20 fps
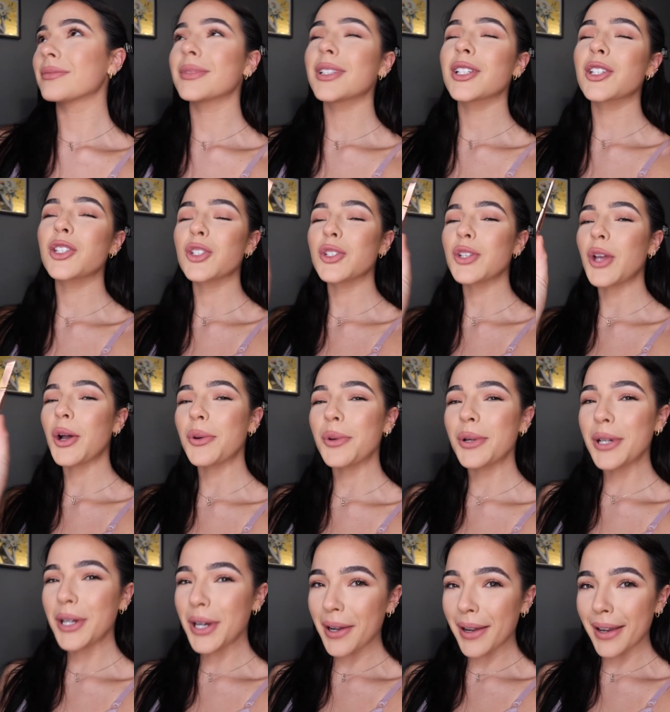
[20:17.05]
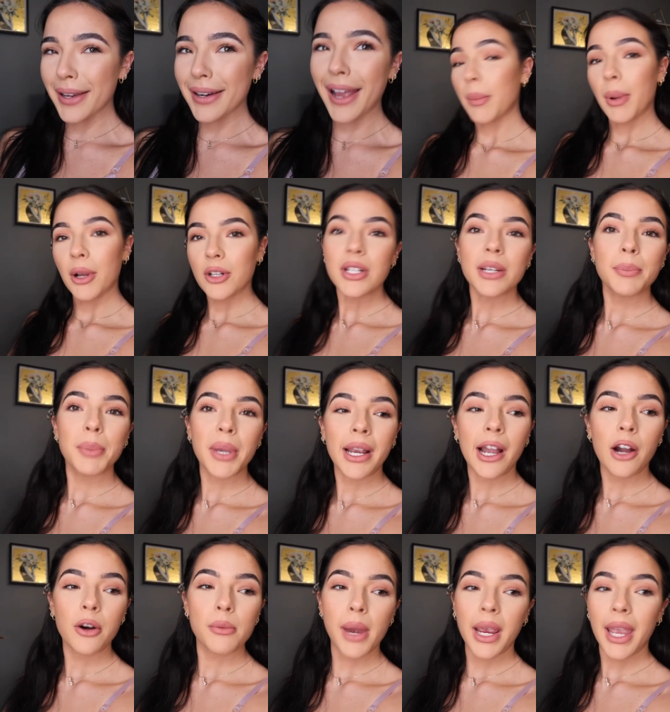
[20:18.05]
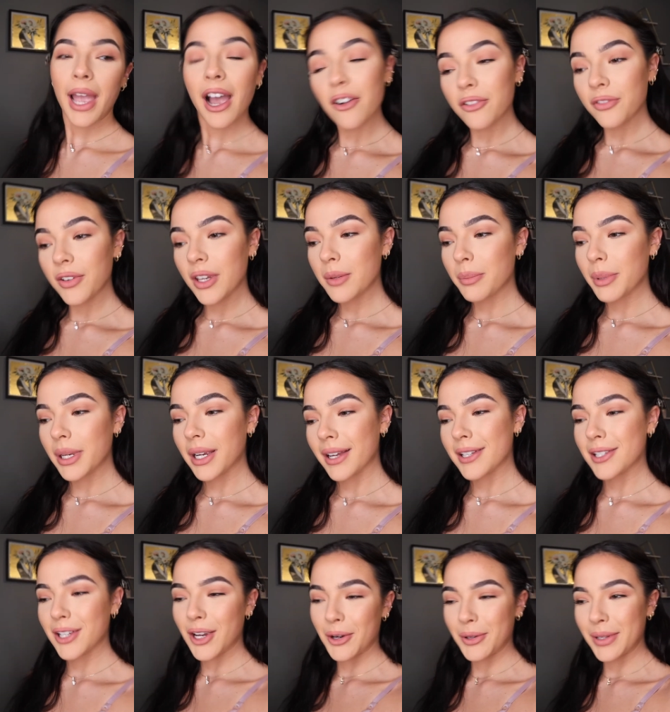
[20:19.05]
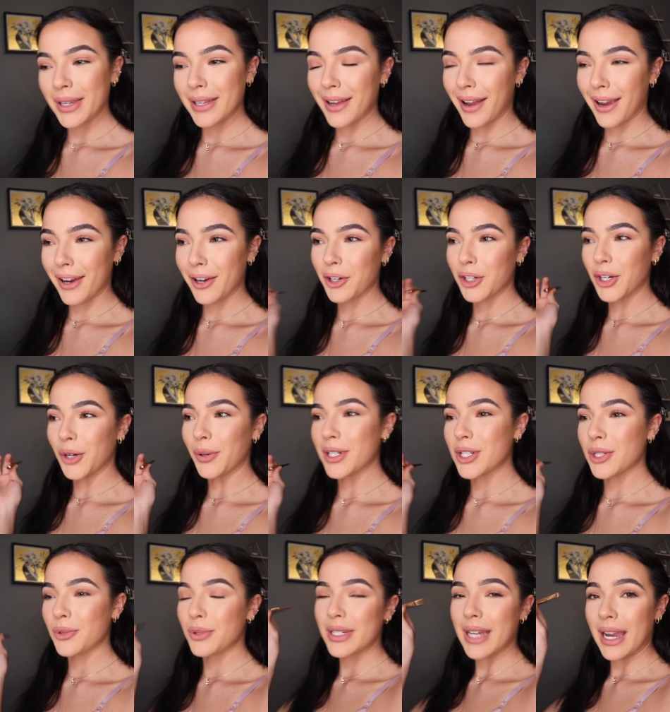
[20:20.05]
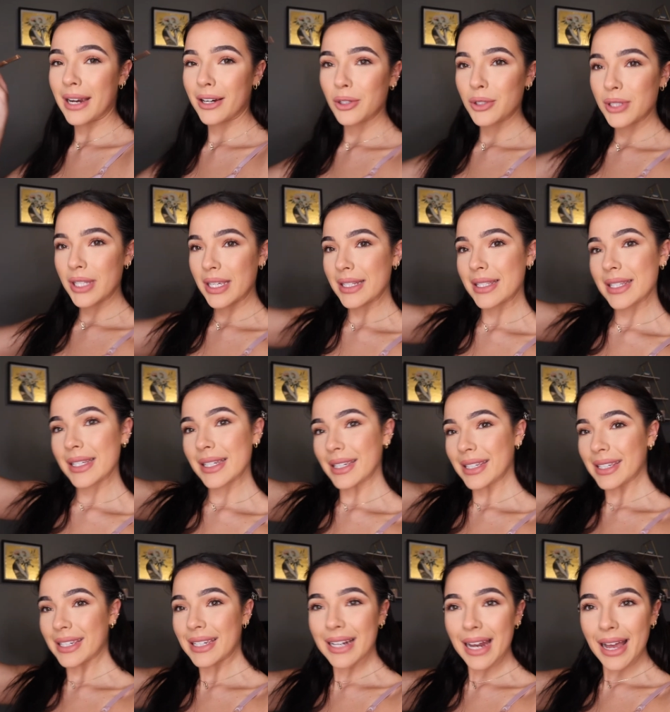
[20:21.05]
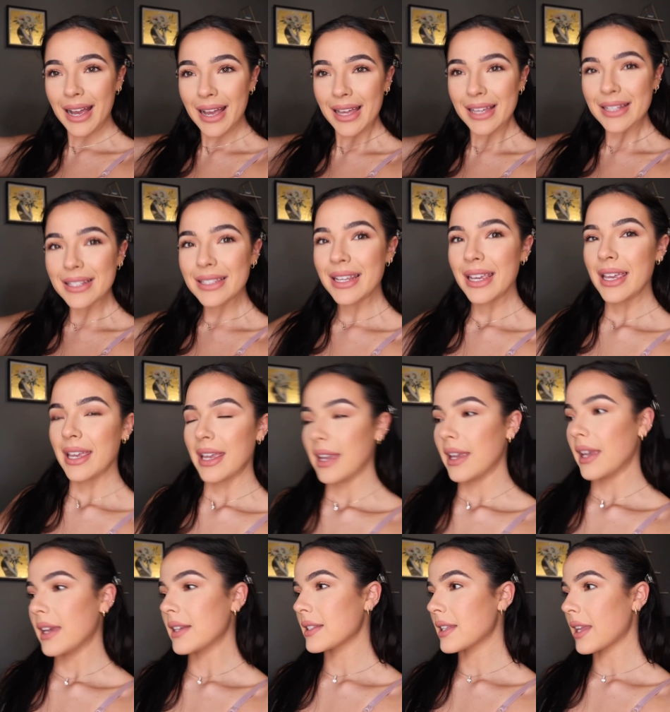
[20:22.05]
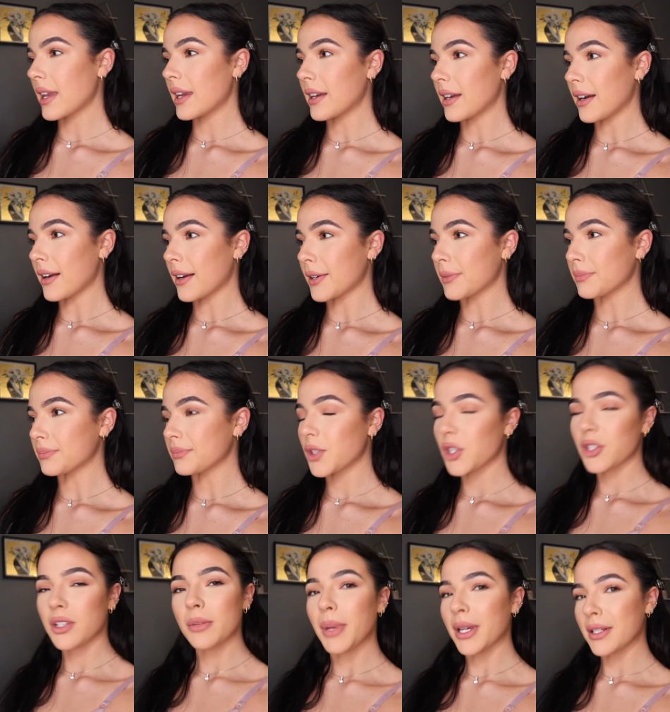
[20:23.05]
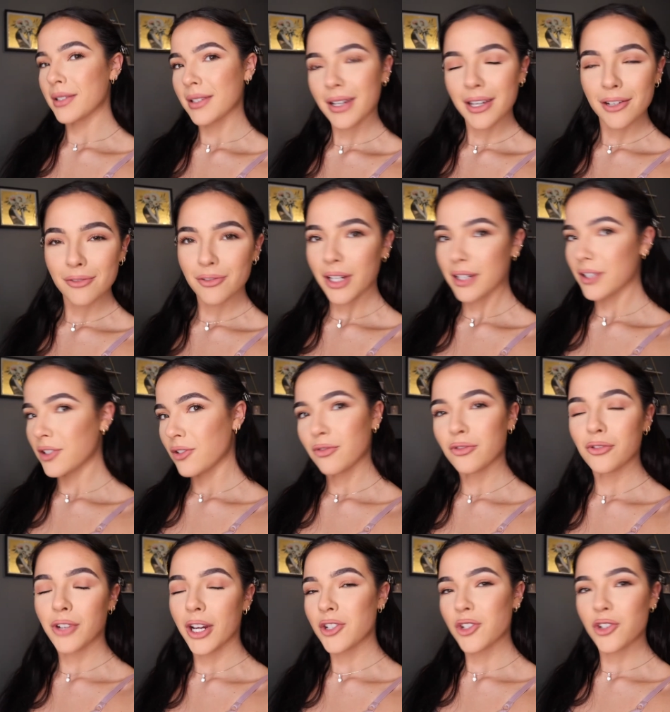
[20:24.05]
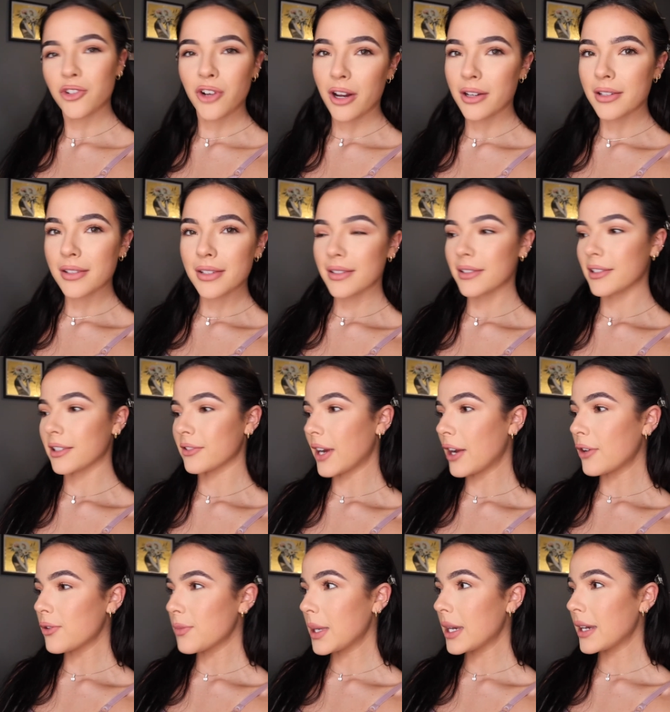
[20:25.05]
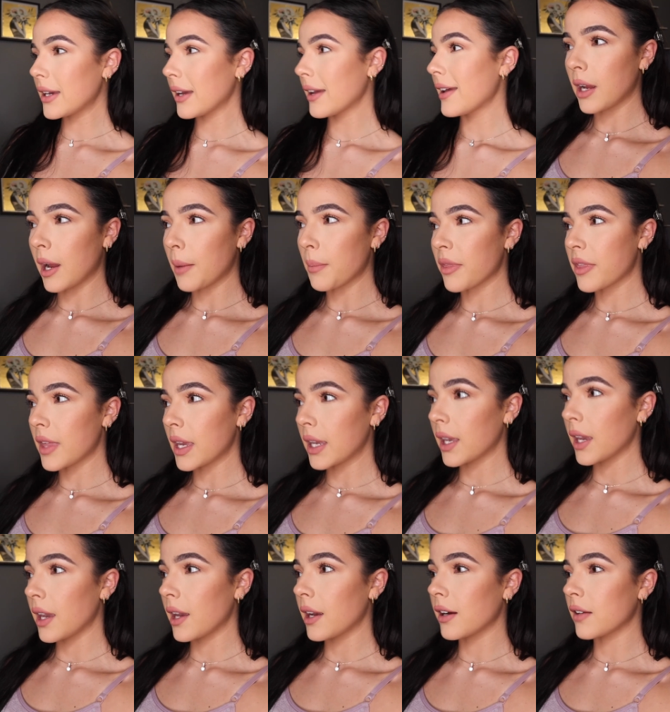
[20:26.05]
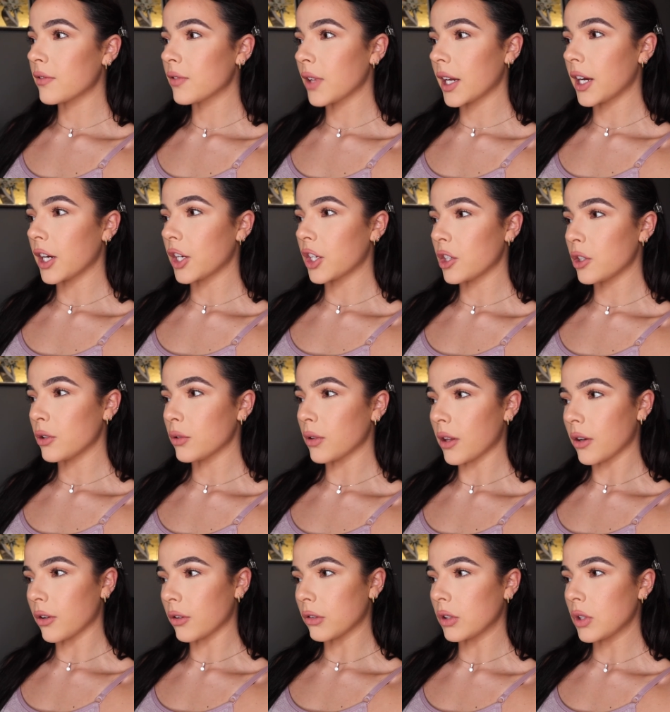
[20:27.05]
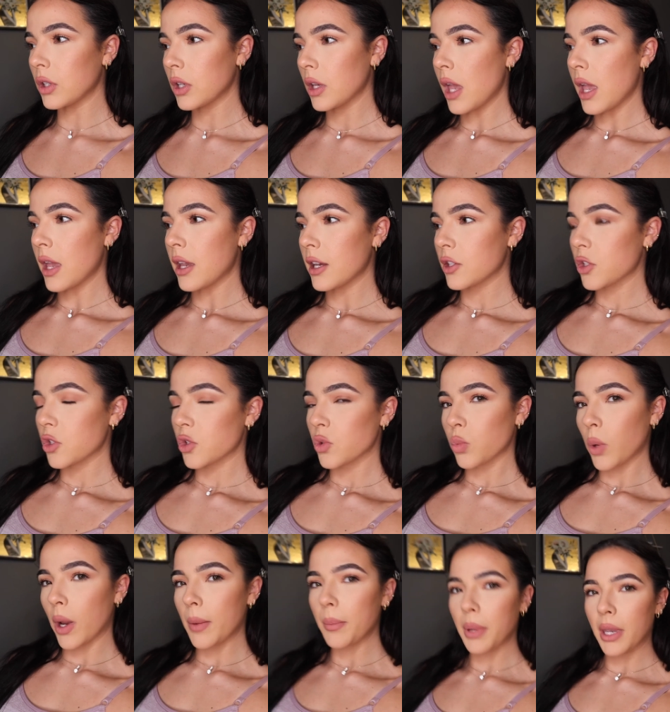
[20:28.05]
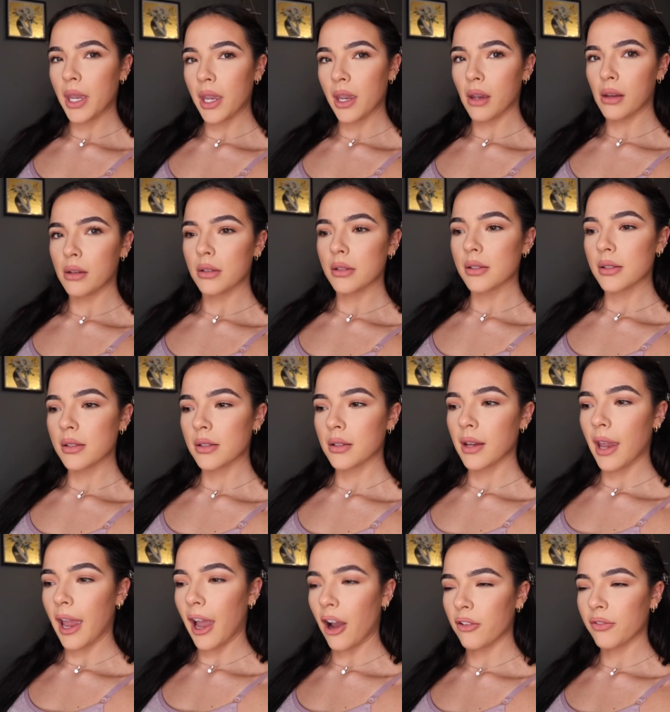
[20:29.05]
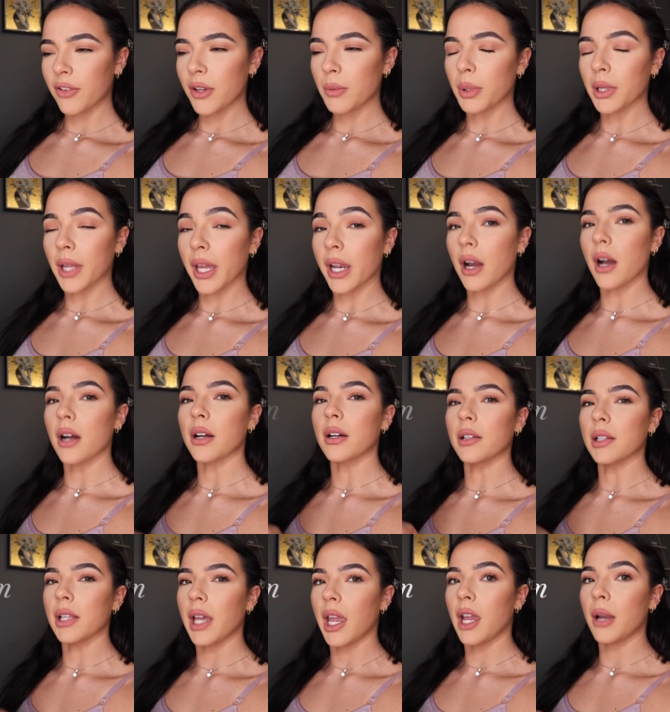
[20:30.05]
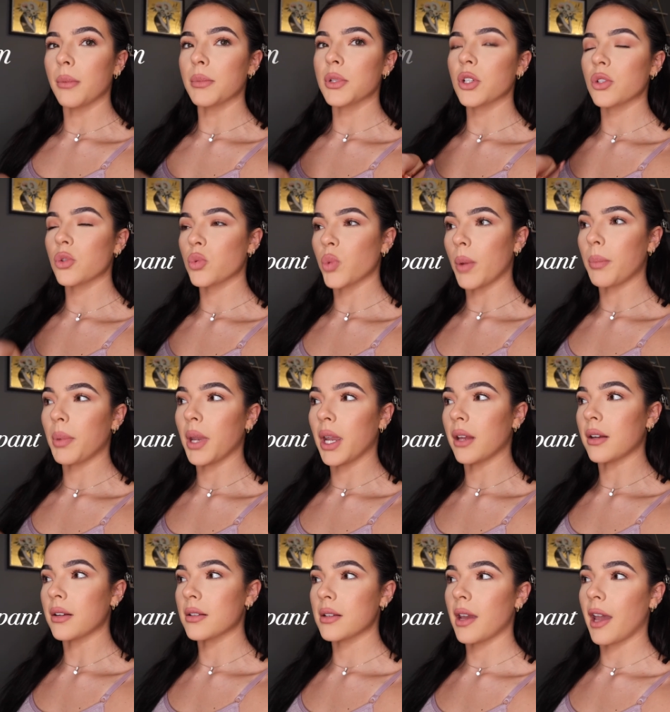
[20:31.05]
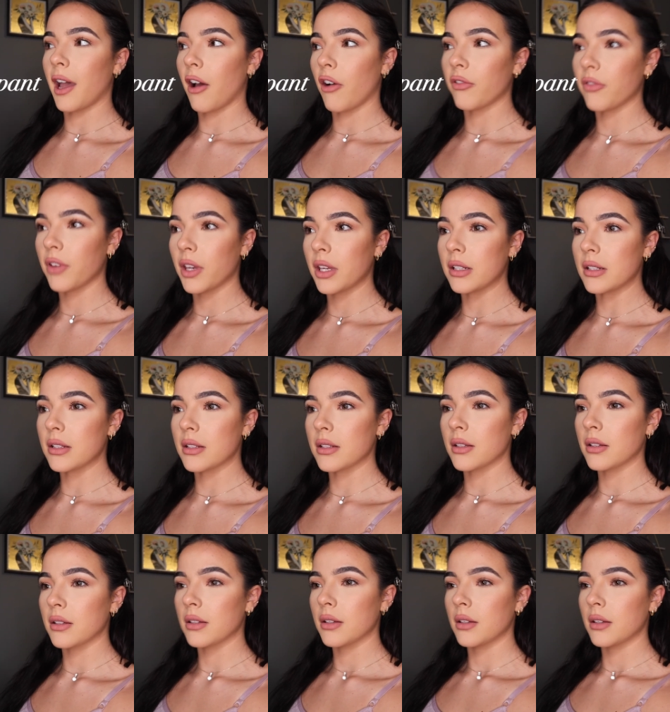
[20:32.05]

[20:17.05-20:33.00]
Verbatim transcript: it's so good. I'm about to pick out my outfit because Cody and I are going to Tacos and Tequilas. It's like um, just a Mexican re restaurant around me. I'm thinking of like a cute little sweatpant outfit, but like a glammed sweatpant outfit